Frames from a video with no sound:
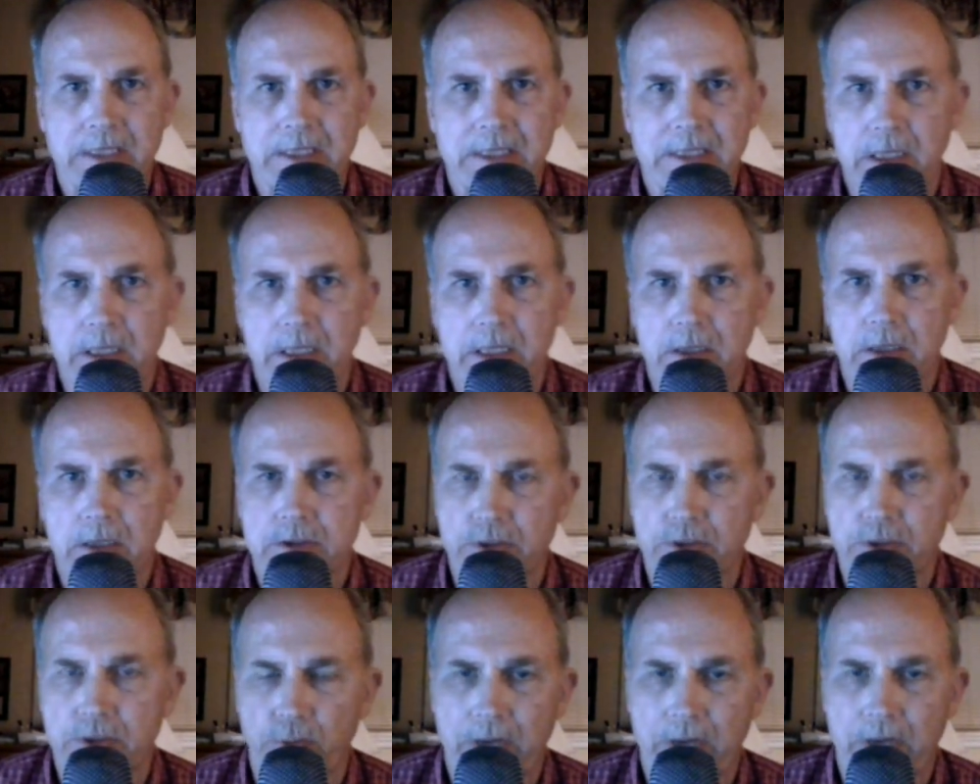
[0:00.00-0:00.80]
Lee
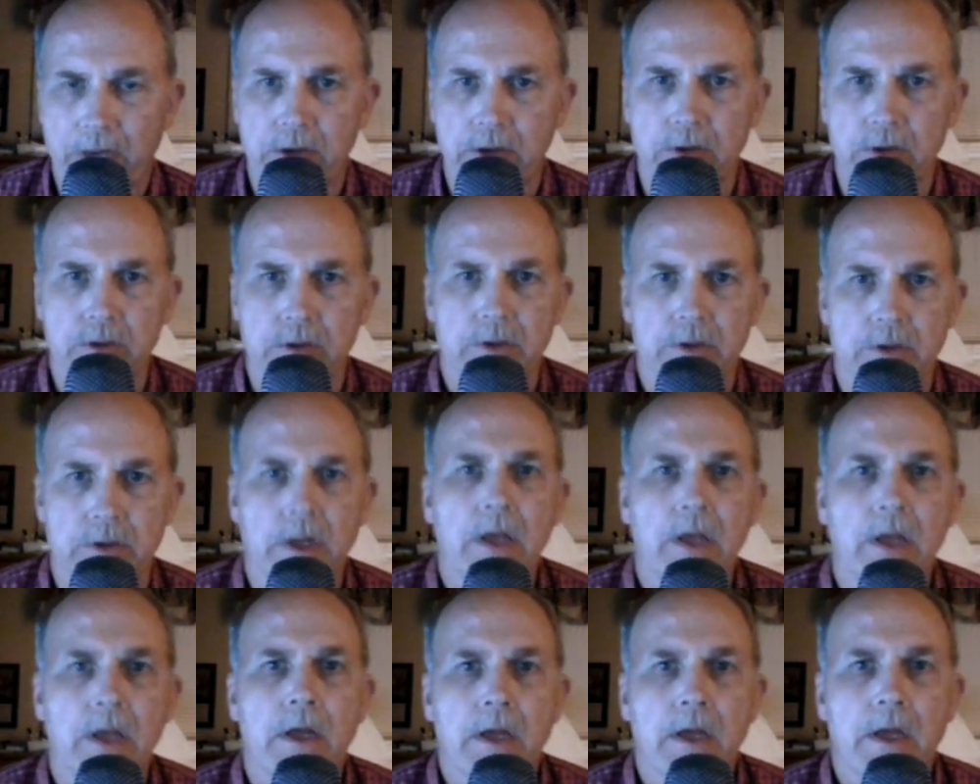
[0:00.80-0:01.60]
surrendered
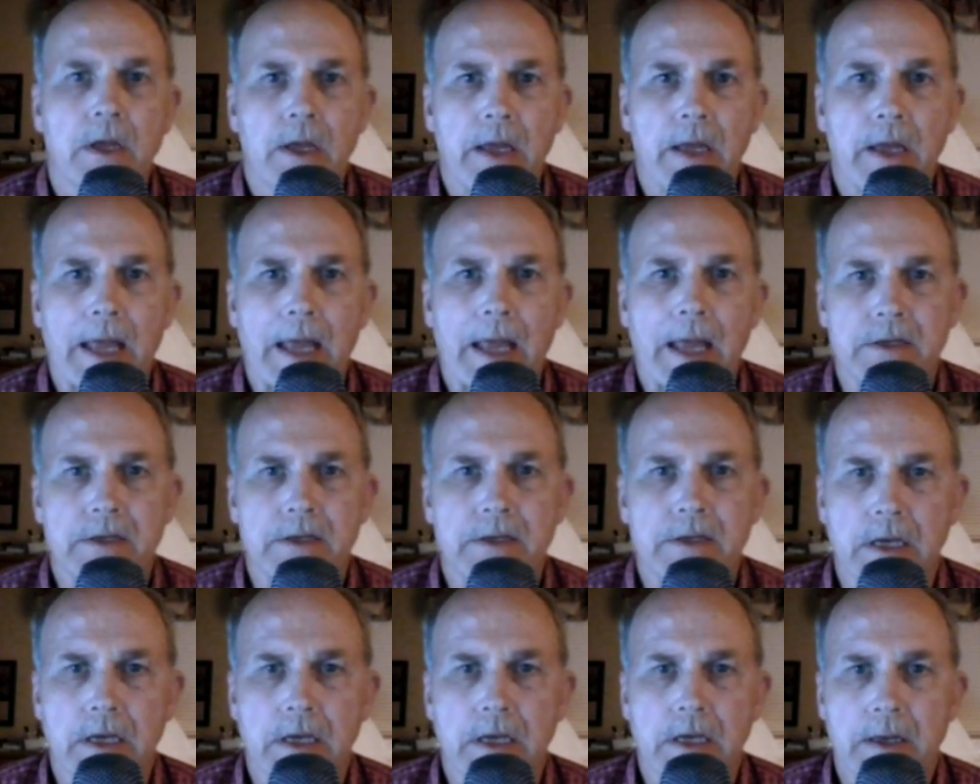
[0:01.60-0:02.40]

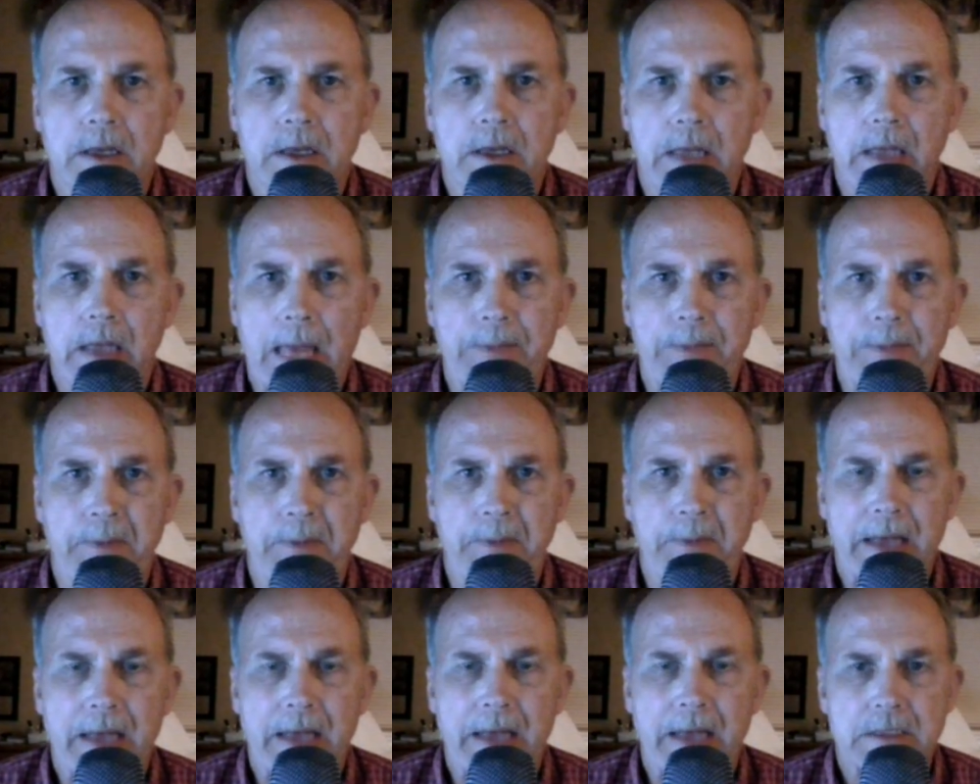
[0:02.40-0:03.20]
at
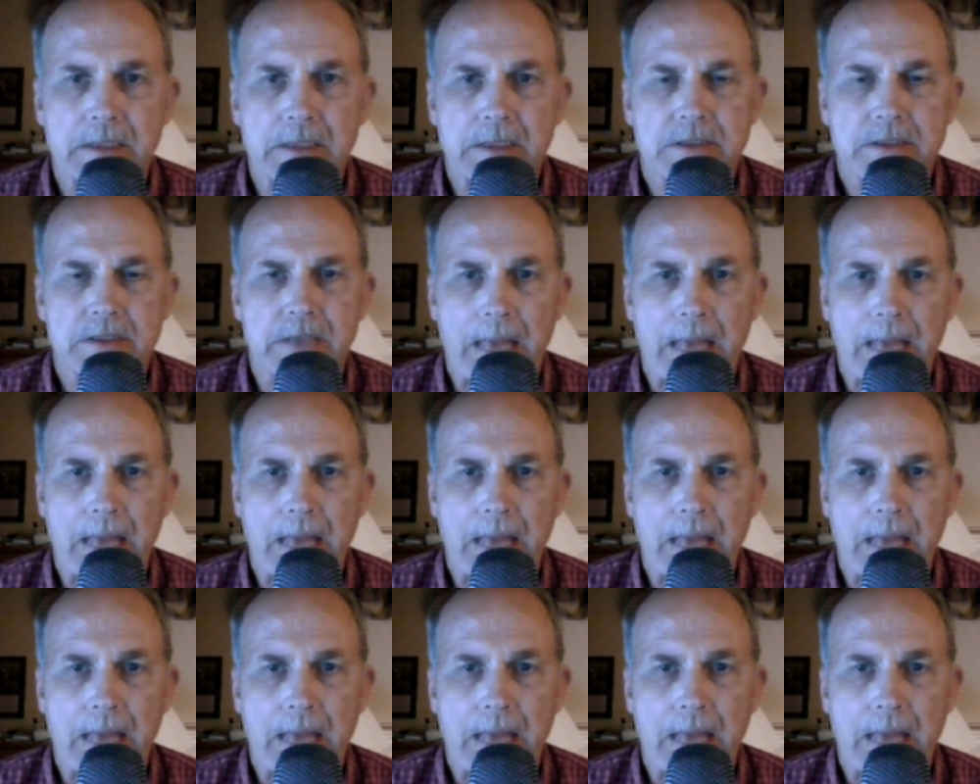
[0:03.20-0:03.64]
Appomattox